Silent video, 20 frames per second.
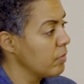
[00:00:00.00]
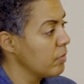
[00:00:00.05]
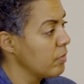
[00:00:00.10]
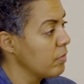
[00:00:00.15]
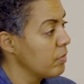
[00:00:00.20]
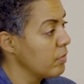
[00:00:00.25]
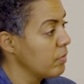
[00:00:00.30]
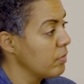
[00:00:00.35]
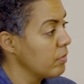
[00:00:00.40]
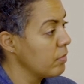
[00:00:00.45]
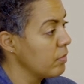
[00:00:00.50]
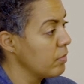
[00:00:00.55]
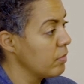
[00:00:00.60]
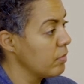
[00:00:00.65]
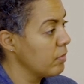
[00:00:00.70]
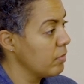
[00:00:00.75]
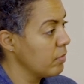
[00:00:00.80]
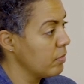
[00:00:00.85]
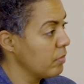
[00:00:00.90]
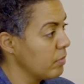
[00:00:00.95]

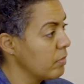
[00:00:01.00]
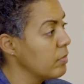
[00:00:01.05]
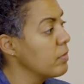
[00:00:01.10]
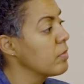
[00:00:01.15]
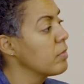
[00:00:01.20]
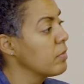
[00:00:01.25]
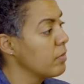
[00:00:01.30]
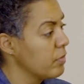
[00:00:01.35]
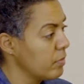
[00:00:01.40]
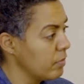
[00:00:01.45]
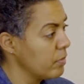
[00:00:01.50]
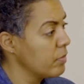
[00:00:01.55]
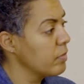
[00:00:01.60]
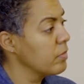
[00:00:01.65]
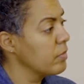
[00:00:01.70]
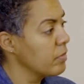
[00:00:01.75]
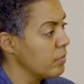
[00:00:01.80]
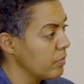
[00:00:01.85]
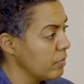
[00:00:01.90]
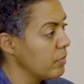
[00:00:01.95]

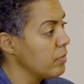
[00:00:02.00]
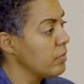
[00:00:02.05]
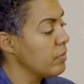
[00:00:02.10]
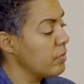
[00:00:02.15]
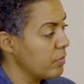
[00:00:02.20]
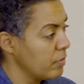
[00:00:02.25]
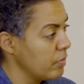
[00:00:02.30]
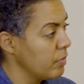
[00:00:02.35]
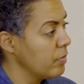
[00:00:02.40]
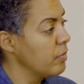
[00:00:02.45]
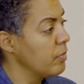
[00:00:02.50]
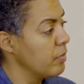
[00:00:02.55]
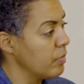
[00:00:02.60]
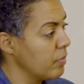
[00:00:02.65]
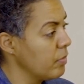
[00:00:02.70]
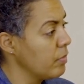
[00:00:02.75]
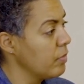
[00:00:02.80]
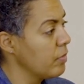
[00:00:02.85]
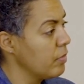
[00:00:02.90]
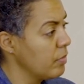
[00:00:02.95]

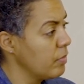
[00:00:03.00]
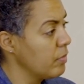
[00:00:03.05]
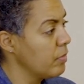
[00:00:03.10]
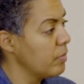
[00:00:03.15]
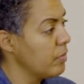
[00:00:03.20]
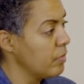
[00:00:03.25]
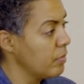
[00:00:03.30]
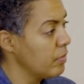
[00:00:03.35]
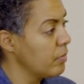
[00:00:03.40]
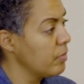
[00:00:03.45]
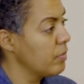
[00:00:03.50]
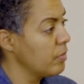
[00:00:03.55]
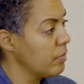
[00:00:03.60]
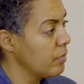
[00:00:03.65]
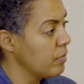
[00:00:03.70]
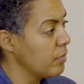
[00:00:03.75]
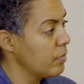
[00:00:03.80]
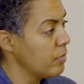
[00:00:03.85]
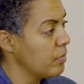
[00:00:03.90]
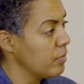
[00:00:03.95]

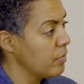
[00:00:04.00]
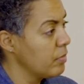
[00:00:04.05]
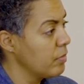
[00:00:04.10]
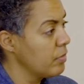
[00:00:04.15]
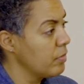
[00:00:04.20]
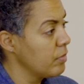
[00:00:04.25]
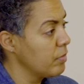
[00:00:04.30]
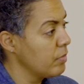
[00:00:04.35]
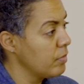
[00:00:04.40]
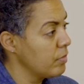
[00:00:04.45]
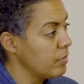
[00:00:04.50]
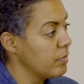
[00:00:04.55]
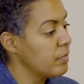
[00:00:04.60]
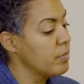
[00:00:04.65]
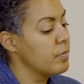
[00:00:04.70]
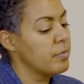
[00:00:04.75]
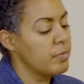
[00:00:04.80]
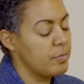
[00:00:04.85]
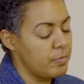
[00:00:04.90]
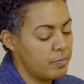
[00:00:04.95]

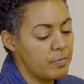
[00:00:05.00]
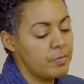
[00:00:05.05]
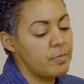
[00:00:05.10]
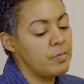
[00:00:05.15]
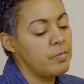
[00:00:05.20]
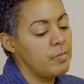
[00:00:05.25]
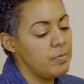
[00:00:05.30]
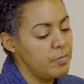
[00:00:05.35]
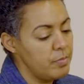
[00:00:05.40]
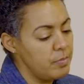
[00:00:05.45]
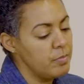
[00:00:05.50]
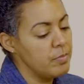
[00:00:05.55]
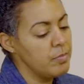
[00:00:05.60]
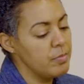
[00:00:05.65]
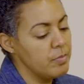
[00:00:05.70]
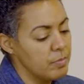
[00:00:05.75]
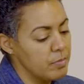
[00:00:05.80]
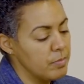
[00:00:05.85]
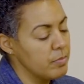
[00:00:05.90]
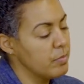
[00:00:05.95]

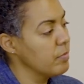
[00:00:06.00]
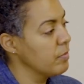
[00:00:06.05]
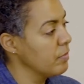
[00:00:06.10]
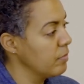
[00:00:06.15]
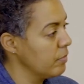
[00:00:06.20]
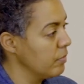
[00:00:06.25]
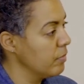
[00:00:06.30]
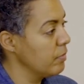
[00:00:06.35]
No words are spoken by the person on screen.